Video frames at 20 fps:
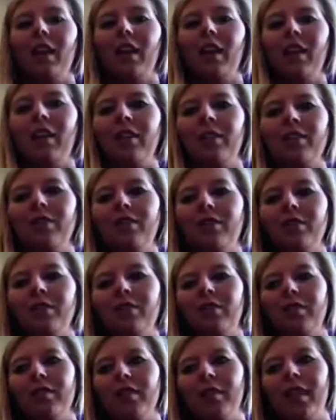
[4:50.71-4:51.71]
if
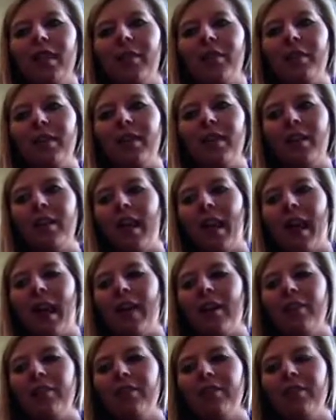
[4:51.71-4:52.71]
like we didn't
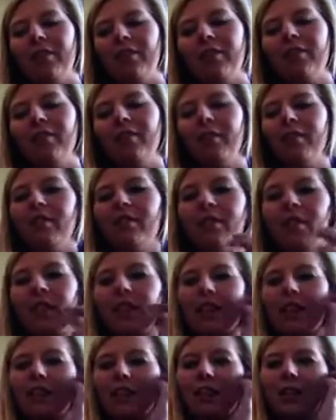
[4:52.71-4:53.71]
have
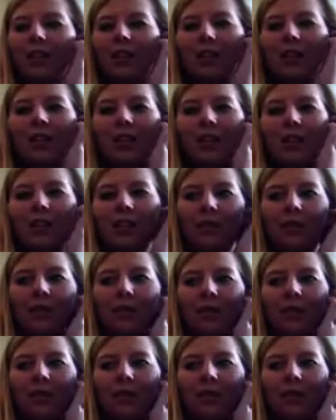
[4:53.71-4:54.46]
like the